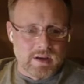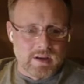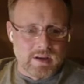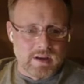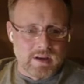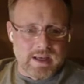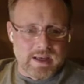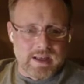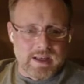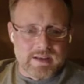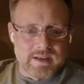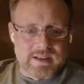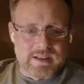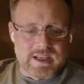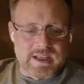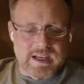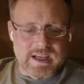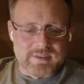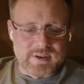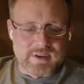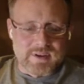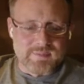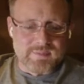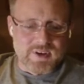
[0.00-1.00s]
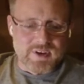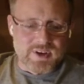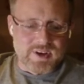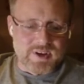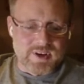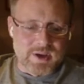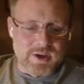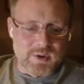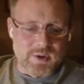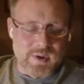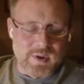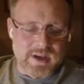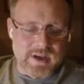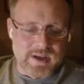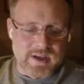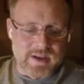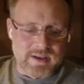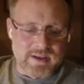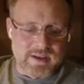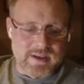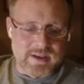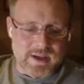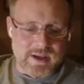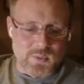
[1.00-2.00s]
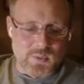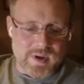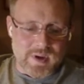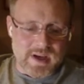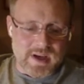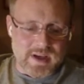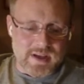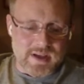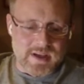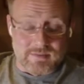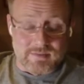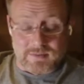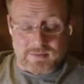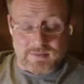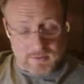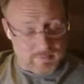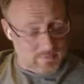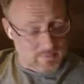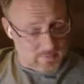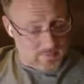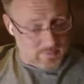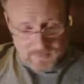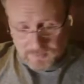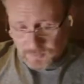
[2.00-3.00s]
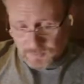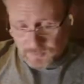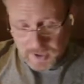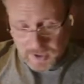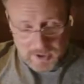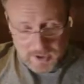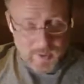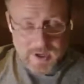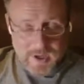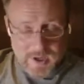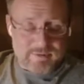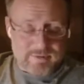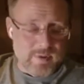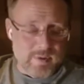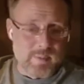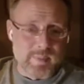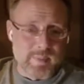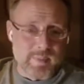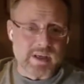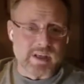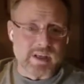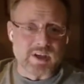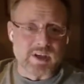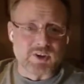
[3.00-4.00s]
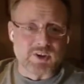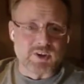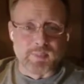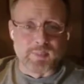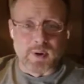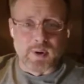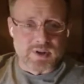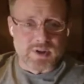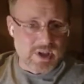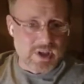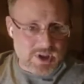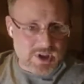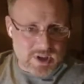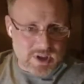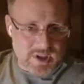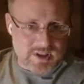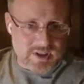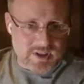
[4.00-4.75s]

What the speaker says: And Kafka figured out had a way right away from the beginning of partitioning